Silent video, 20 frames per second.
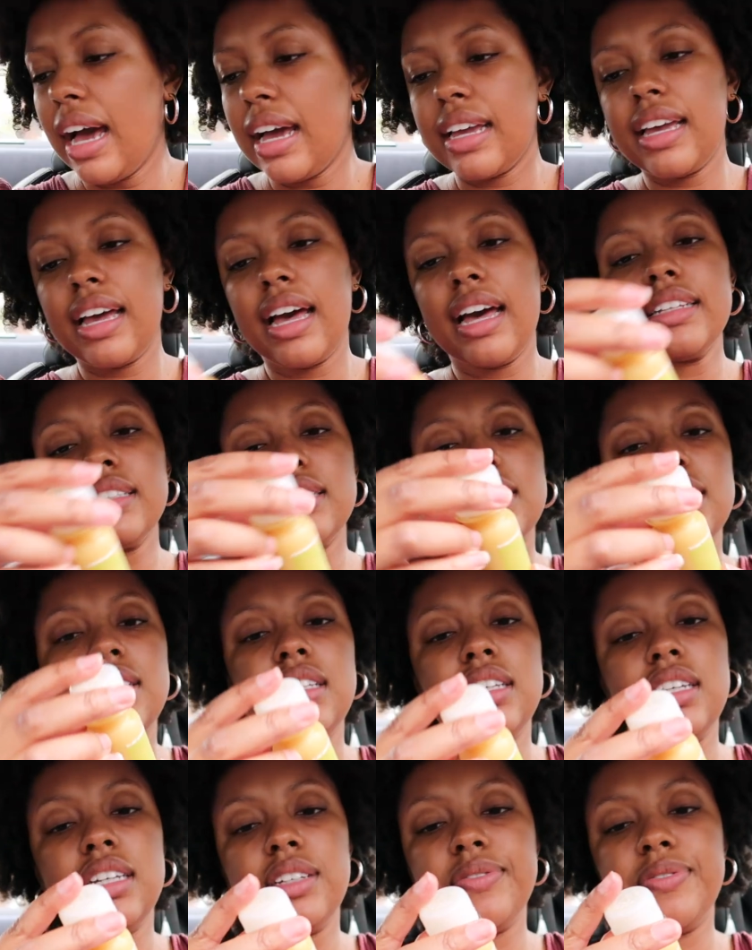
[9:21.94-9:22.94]
I got
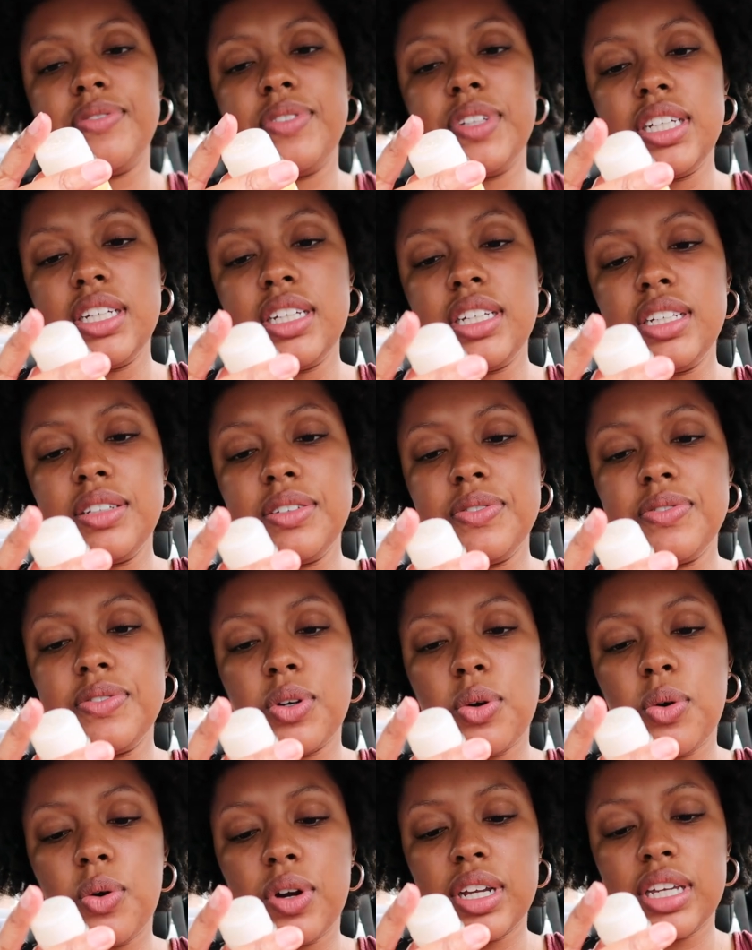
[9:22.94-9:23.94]
the Vive
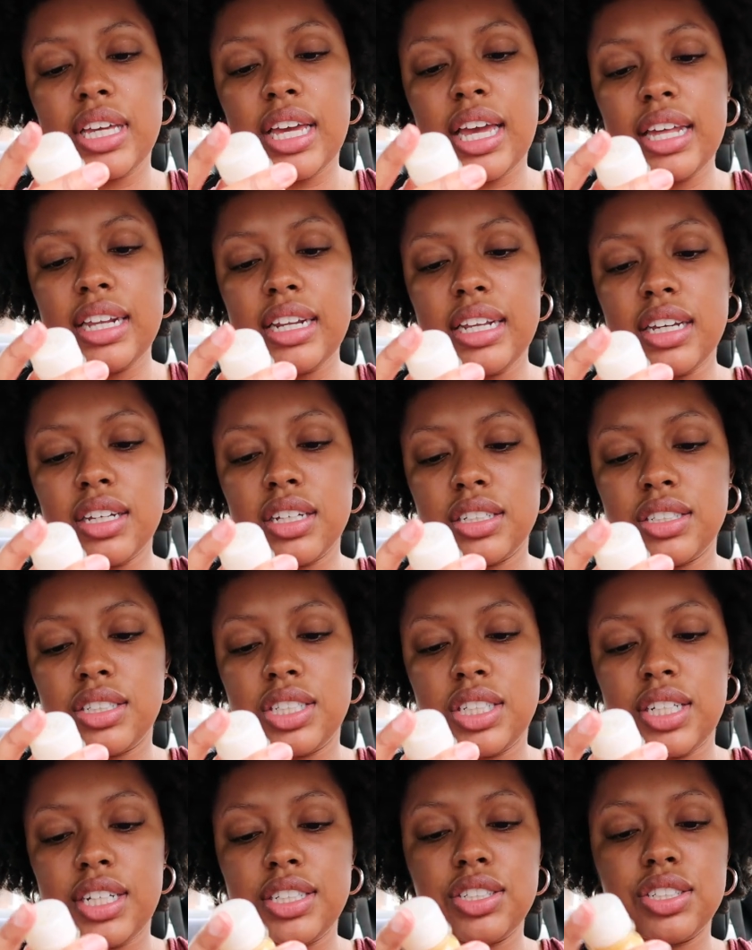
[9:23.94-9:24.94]
Organic
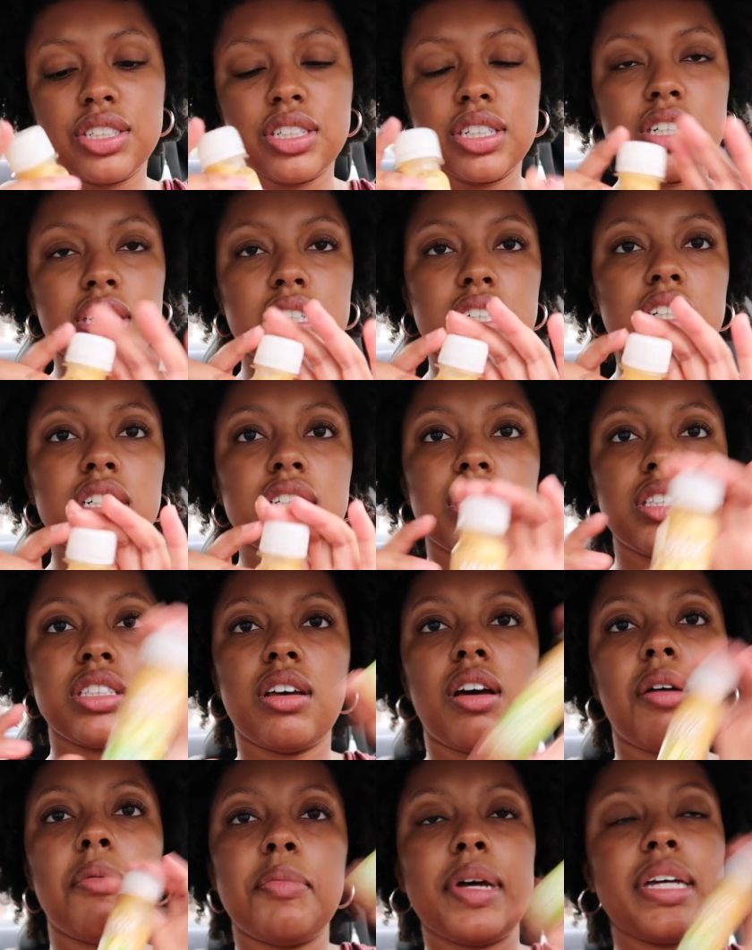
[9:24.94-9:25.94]
Ginger. So
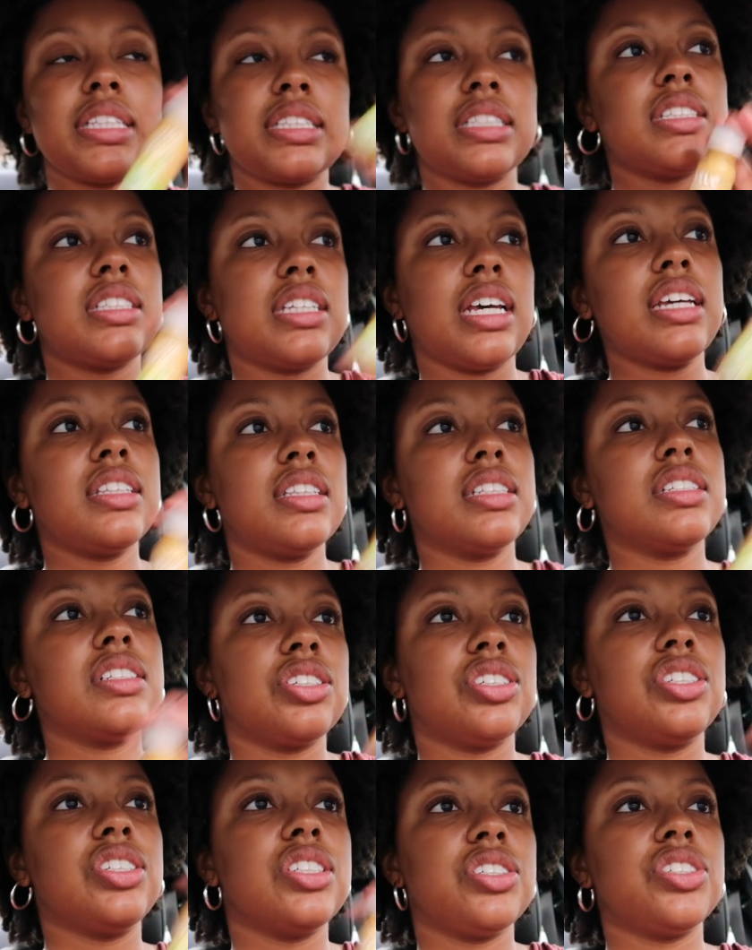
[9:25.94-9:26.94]
I'm about to take this
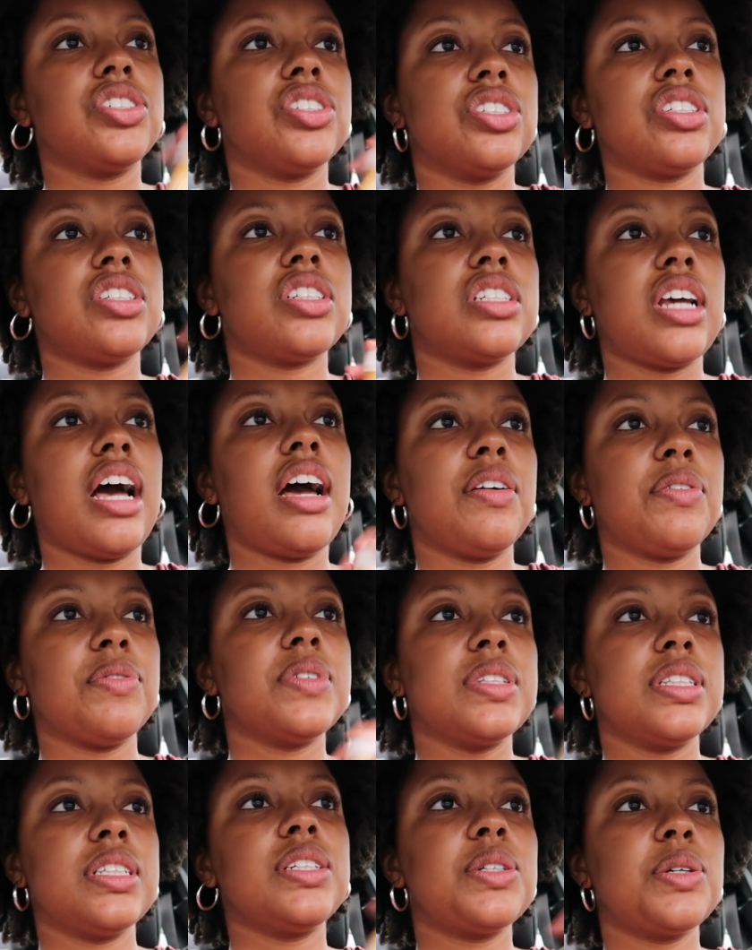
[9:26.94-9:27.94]
ginger shot really